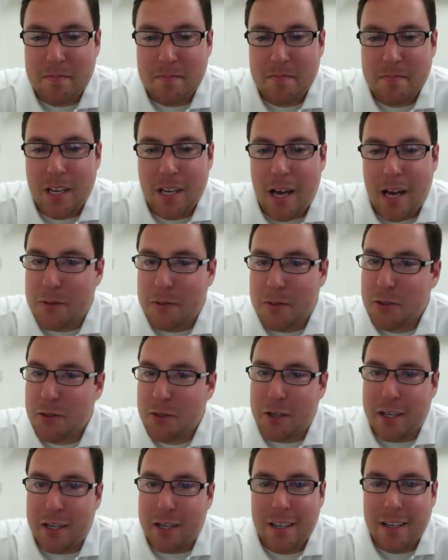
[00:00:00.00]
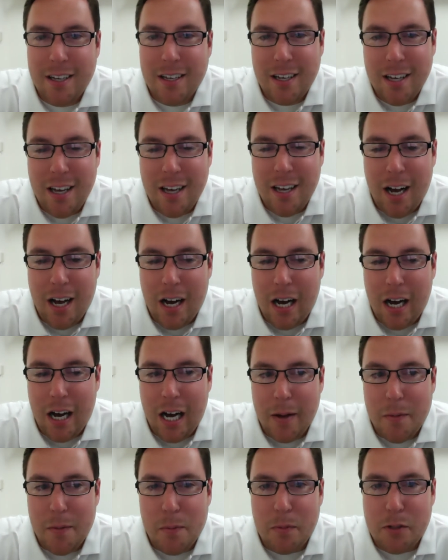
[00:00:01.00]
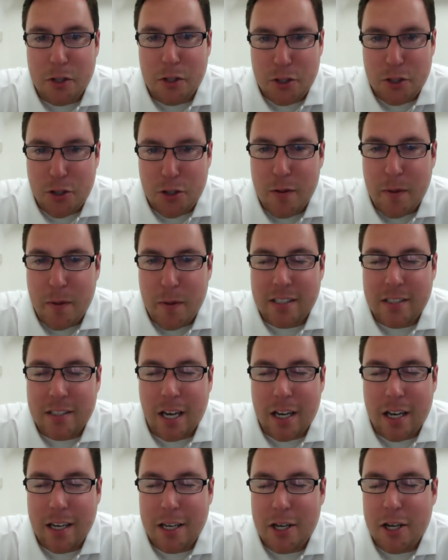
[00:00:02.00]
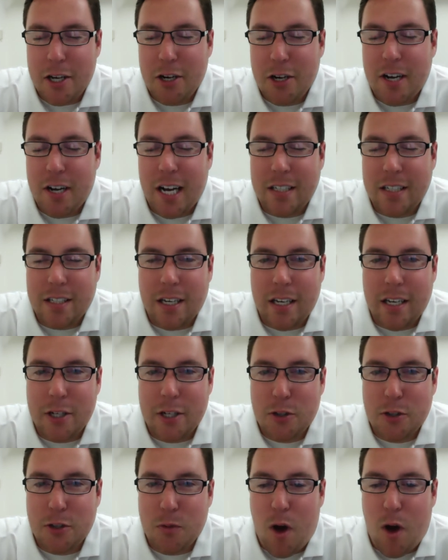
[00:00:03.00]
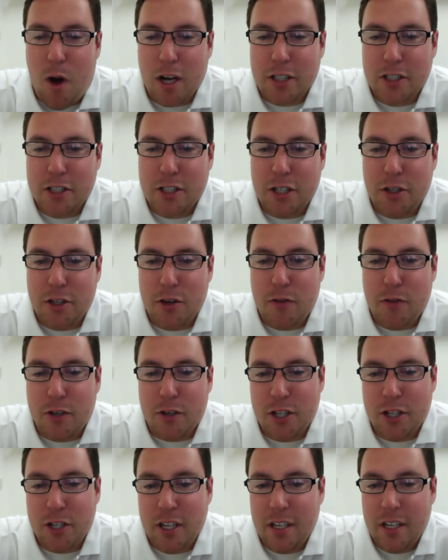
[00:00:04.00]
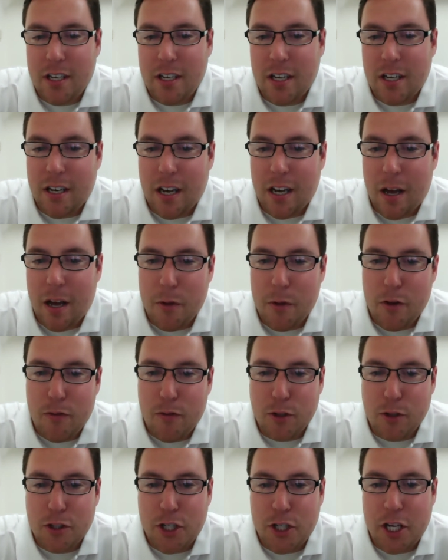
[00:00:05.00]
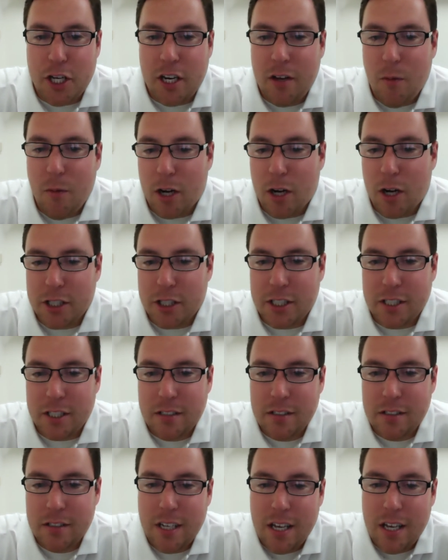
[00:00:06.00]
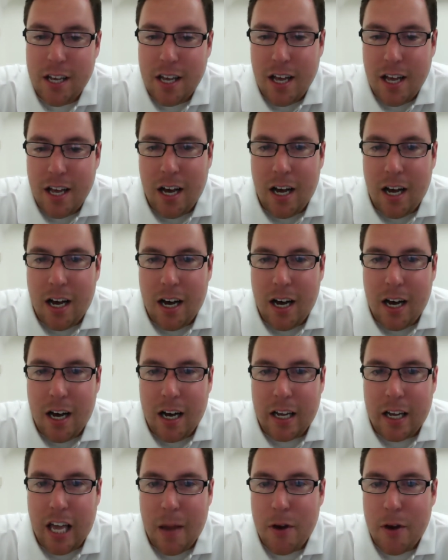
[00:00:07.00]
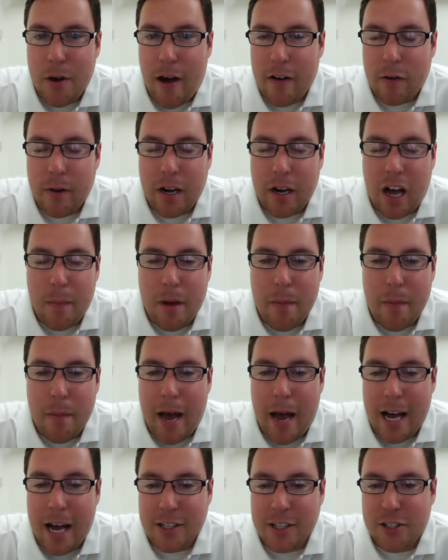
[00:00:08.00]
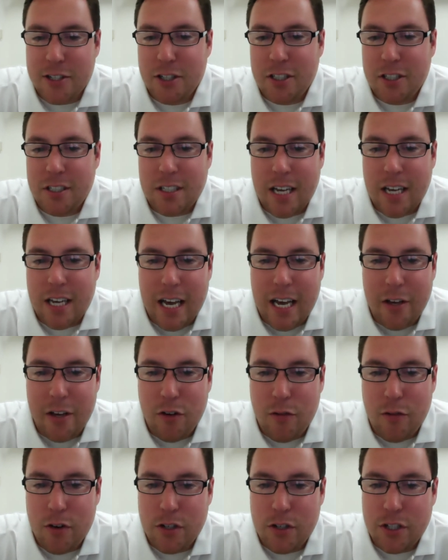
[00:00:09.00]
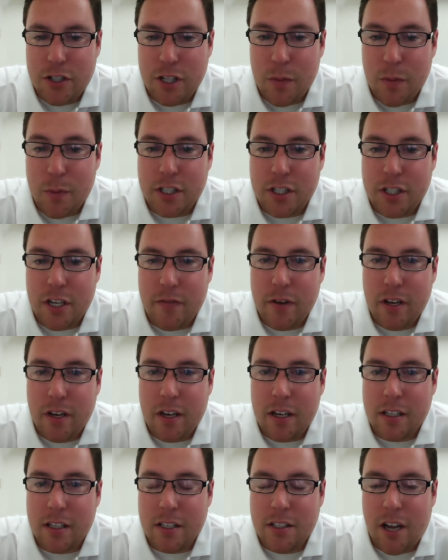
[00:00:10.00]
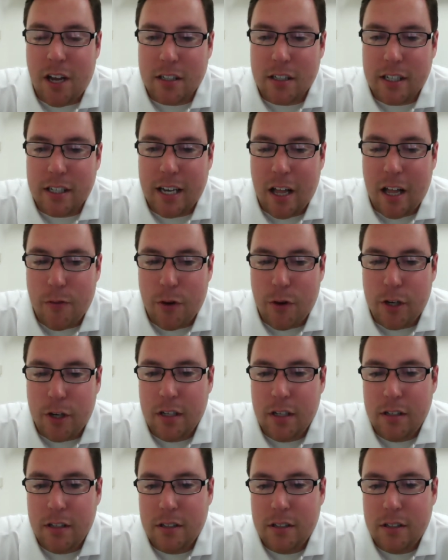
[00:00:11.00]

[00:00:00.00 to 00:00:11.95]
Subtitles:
Absolutely. Just started my second year at Eastern Washington University in beautiful Cheney, Washington. Came here after I got my master's at University of the Pacific in Stockton, California,